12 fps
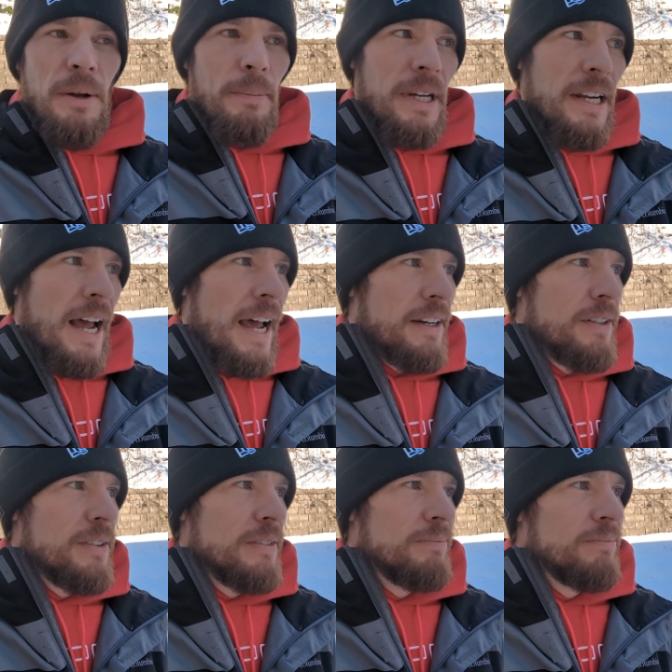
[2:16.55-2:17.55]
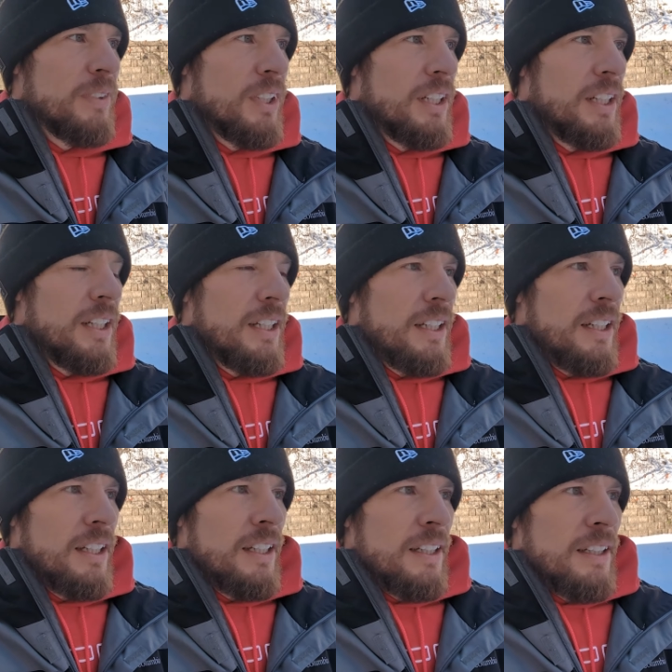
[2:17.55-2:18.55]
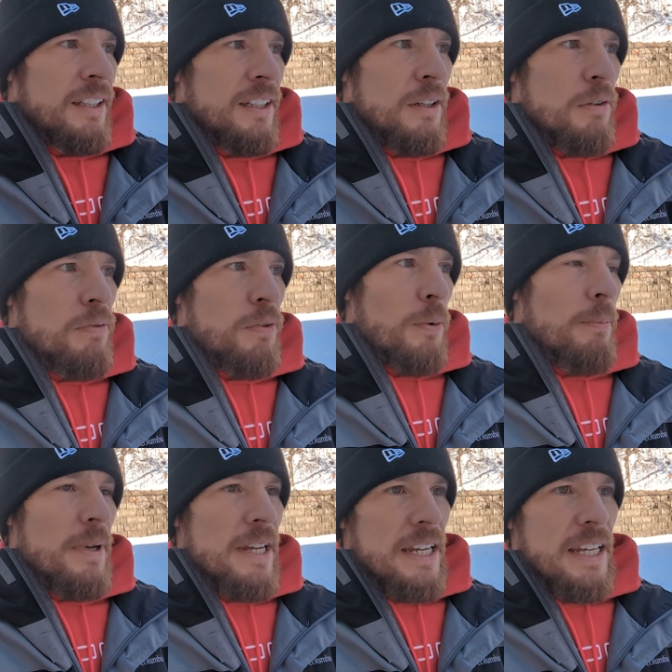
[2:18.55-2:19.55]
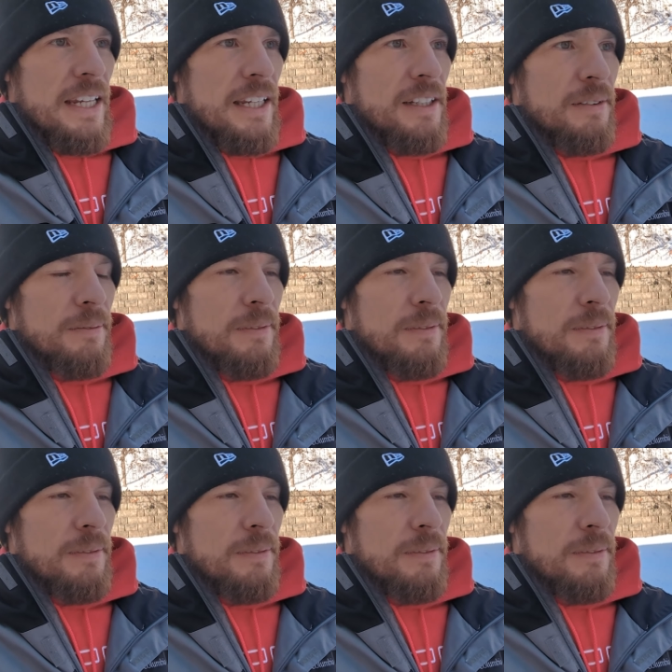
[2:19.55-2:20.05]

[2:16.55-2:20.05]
I mean, I don't. For me,